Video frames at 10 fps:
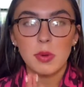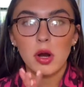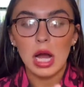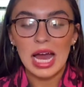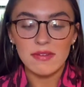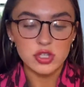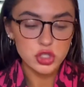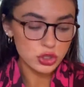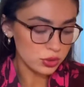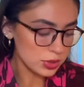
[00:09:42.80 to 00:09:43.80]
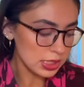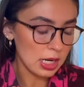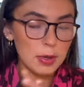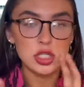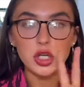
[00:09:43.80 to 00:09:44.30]
part, I have shoes and I
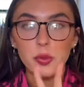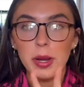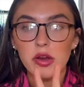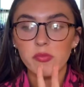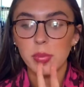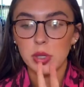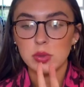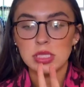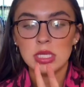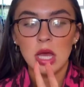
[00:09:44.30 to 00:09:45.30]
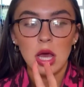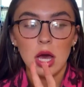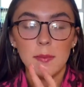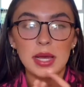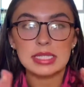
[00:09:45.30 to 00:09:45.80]
bought two pair of boots
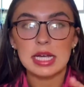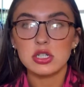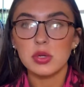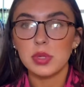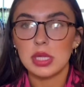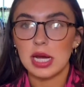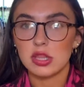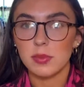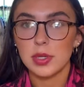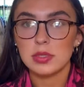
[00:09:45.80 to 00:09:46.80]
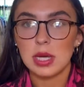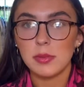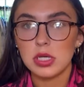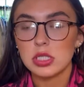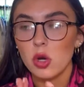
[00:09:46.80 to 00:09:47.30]
um, because I actually really like their boots. I'm
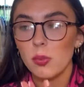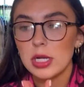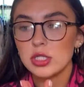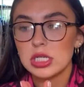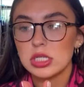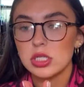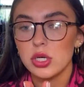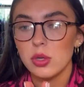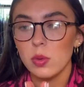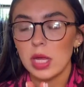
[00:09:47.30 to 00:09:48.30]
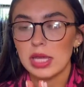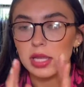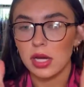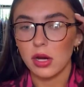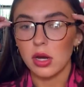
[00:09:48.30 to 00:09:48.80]
not so much into like
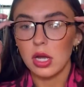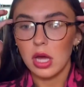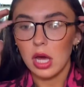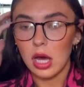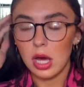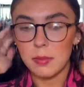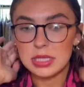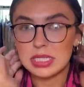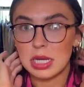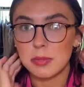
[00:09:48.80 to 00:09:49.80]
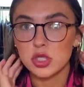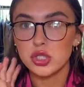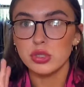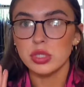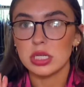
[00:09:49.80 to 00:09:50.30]
their um, summer
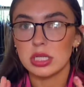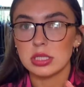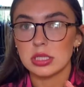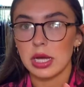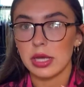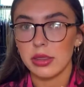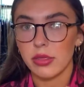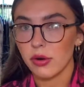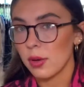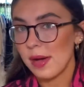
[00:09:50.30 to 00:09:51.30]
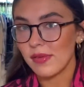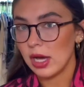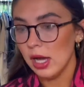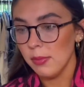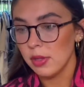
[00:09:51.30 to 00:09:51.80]
shoes because like they're not my
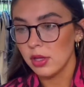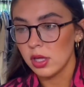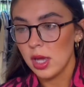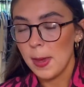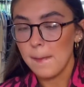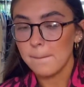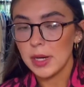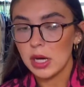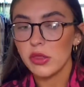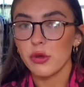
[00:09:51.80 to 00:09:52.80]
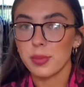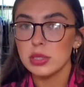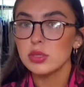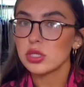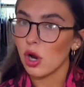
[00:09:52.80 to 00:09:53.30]
vibe, but their
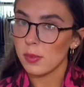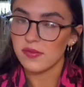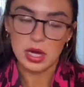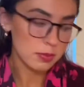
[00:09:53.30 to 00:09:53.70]
boots are my vibe.